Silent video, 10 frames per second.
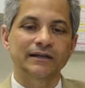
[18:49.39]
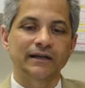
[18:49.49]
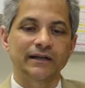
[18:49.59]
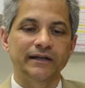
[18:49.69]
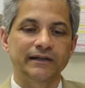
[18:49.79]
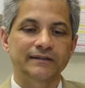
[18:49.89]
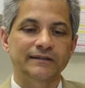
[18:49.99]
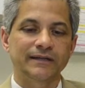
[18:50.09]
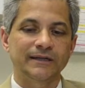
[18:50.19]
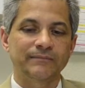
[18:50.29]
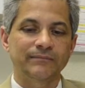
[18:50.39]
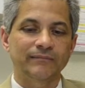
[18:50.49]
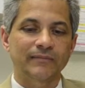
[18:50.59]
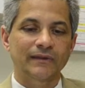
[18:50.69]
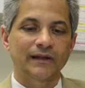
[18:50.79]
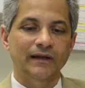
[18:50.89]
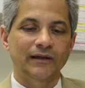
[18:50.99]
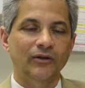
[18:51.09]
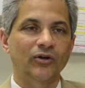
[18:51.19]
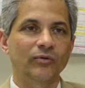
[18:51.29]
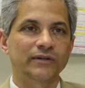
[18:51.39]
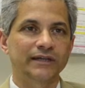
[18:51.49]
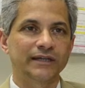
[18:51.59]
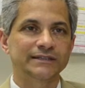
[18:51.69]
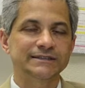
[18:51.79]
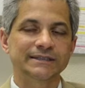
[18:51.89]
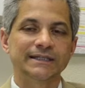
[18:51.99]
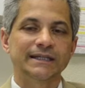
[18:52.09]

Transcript: clinics along with the kids,